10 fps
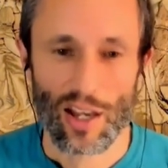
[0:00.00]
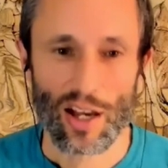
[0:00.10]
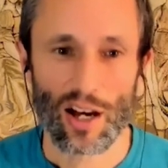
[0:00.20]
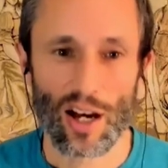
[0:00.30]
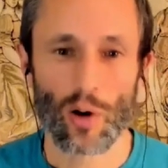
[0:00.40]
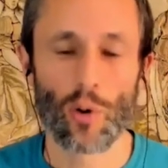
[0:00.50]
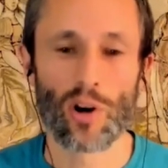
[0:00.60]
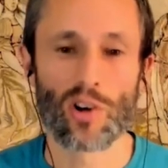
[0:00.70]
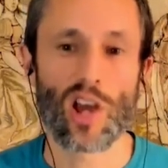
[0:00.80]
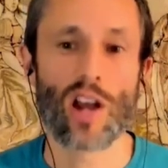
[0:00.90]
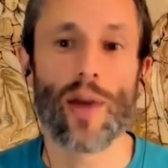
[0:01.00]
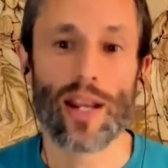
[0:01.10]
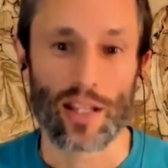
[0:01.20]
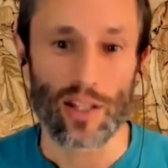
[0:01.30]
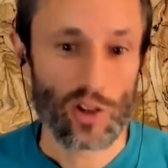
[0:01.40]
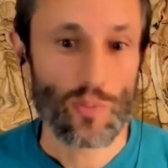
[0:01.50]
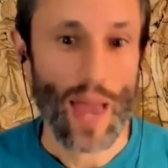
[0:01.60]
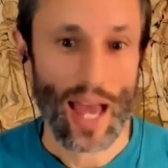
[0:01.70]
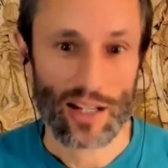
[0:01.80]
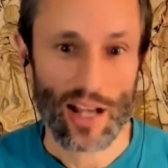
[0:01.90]
uh, or generating new
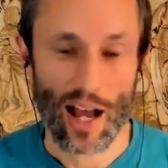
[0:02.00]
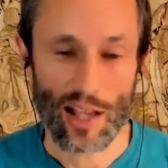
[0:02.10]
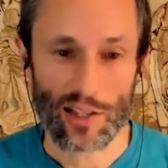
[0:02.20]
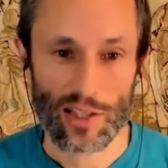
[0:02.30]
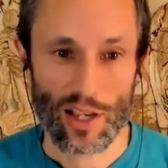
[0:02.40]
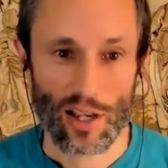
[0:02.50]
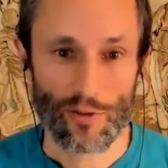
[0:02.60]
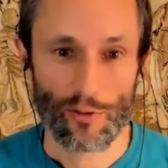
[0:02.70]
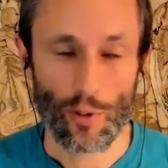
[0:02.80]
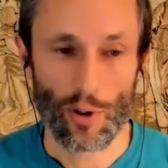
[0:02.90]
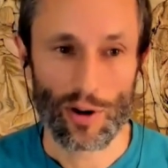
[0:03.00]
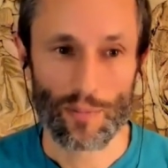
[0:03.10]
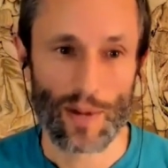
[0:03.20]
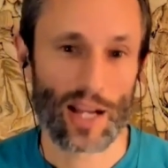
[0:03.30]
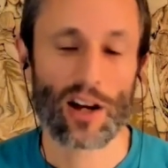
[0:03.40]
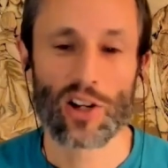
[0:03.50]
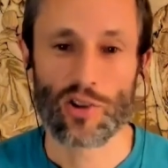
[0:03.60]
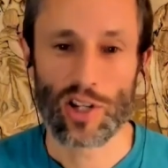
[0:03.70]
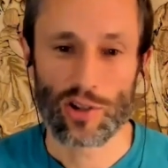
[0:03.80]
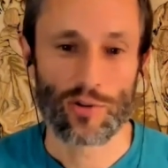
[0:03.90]
bad guys for my
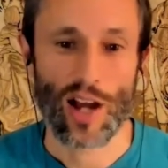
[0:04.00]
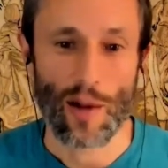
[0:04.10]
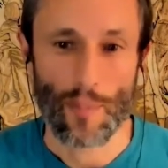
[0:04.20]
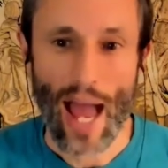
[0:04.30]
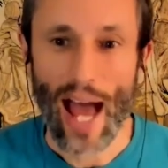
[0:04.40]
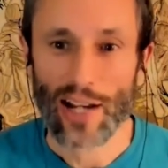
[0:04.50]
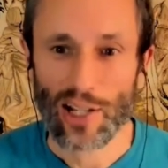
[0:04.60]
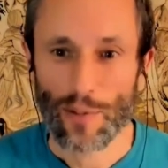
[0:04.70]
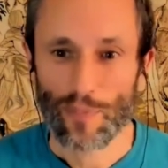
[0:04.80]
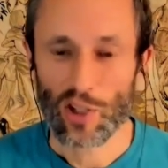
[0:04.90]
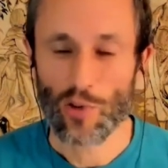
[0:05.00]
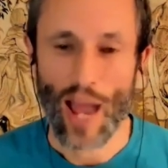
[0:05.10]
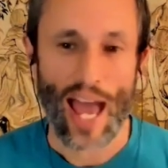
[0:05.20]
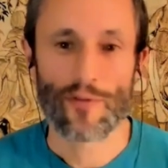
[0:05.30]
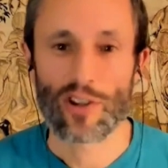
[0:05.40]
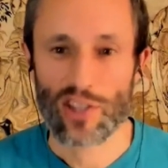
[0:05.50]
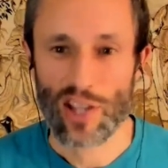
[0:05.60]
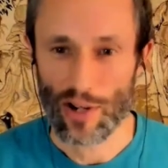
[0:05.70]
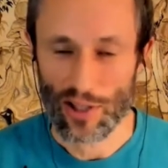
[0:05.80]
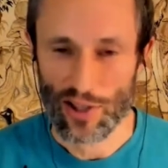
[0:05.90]
country to combat, new
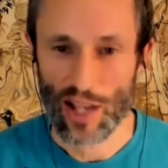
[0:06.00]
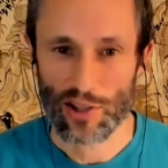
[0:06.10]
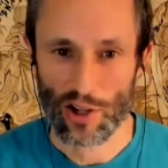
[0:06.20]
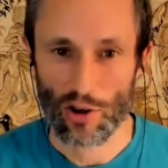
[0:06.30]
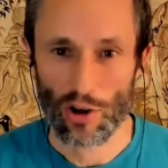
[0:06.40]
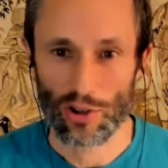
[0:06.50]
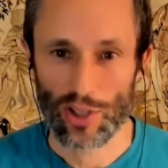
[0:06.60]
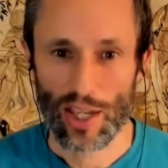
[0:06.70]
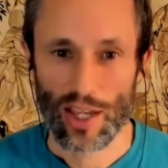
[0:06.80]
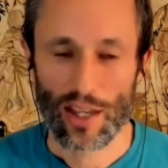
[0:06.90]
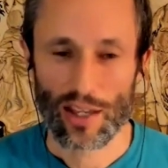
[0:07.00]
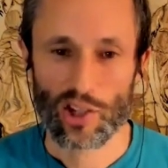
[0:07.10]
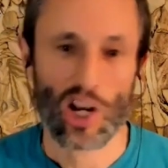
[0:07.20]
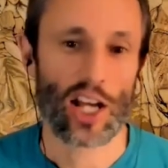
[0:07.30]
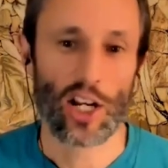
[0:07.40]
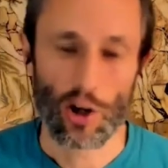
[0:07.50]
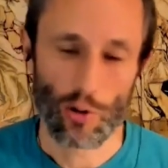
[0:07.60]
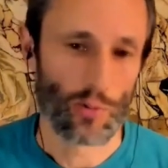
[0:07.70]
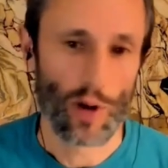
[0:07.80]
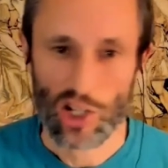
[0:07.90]
adversaries, as they're called, China
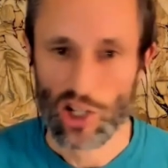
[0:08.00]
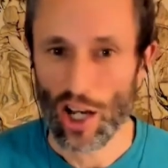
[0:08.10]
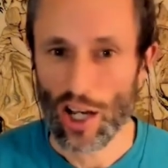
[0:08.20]
or Russia.